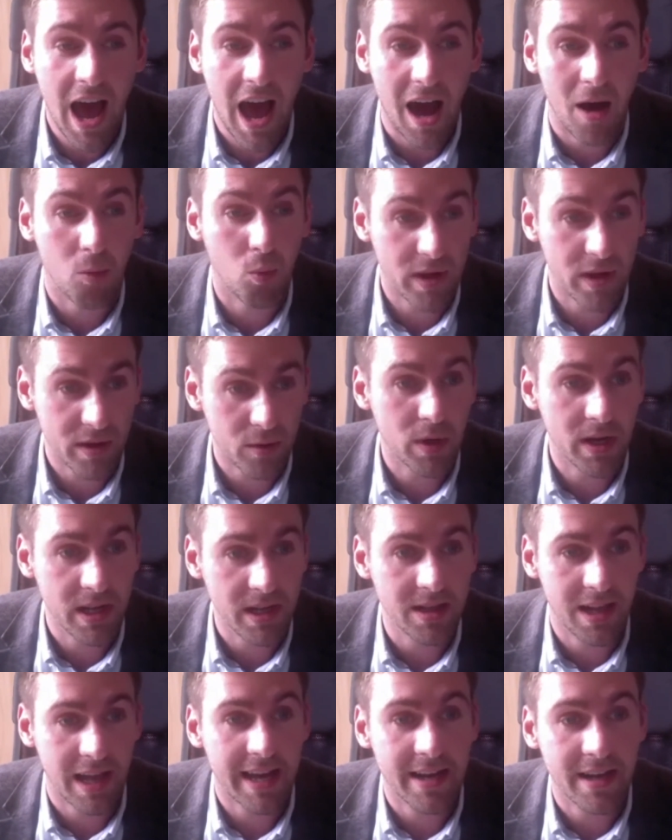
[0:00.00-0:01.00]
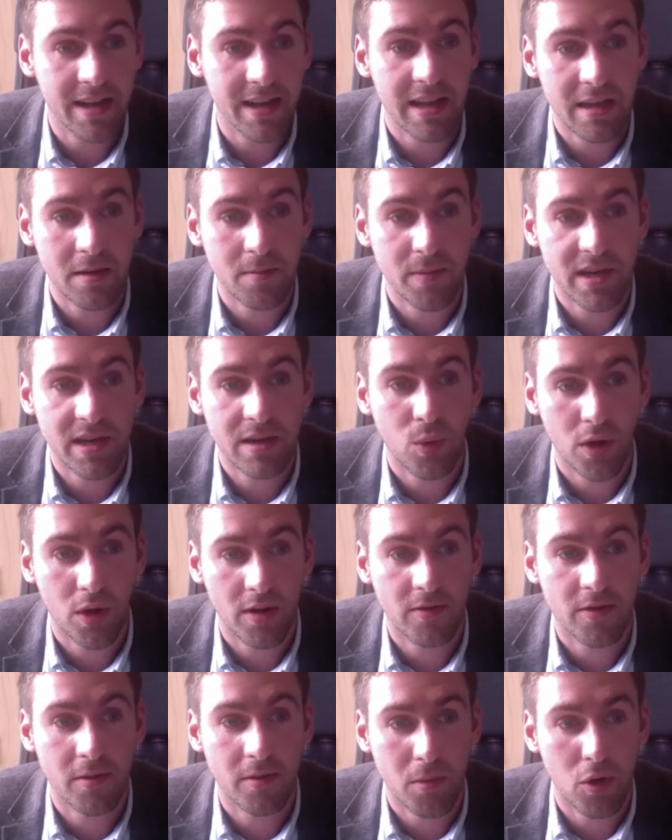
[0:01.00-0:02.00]
and we will likely be one
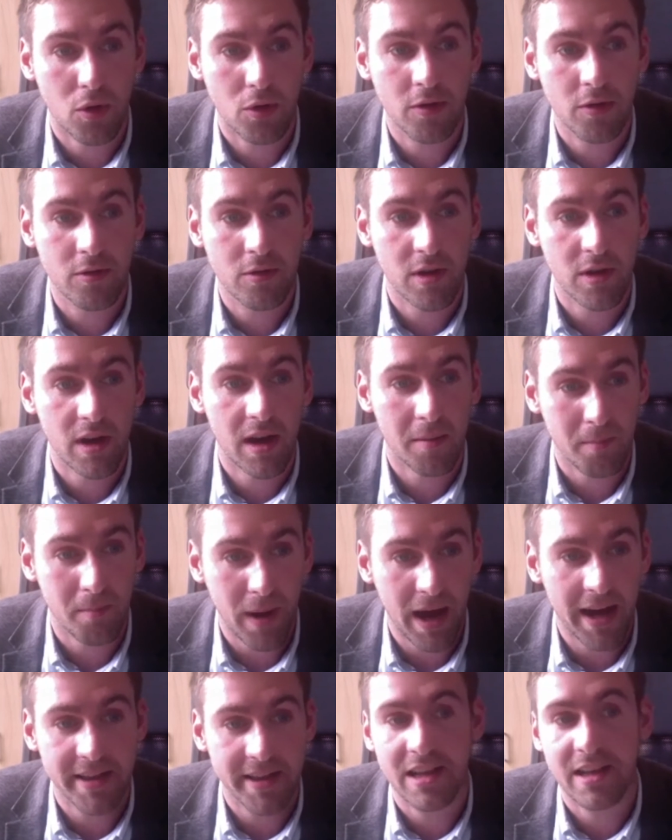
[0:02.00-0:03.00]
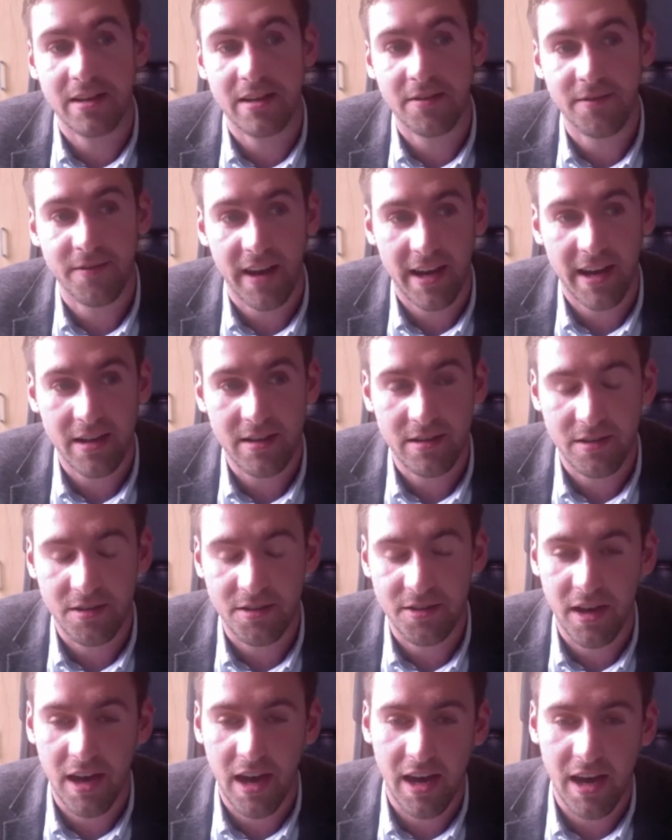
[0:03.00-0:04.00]
of the most badly affected